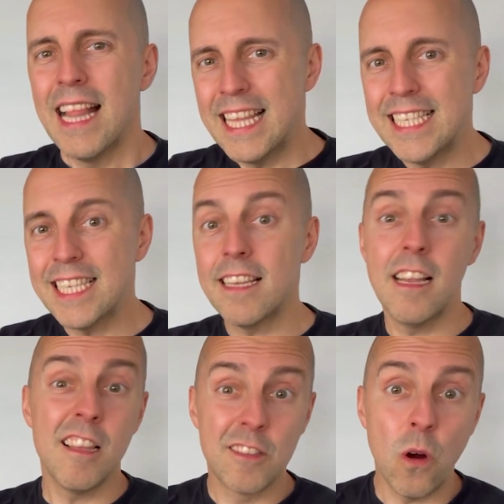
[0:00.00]
This is an
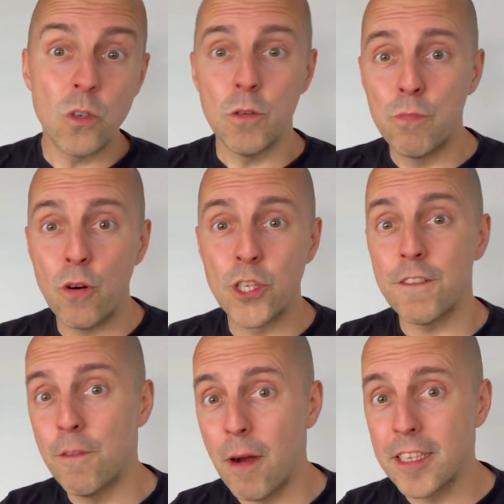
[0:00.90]
indulgent
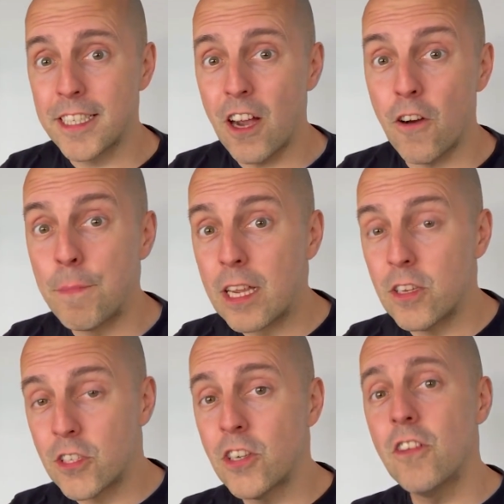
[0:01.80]
project for myself
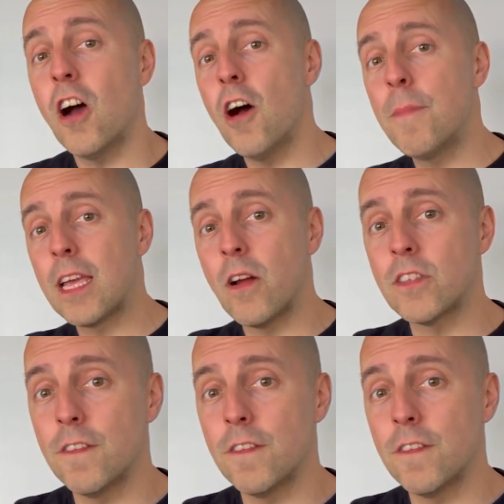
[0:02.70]
because soon I'll be going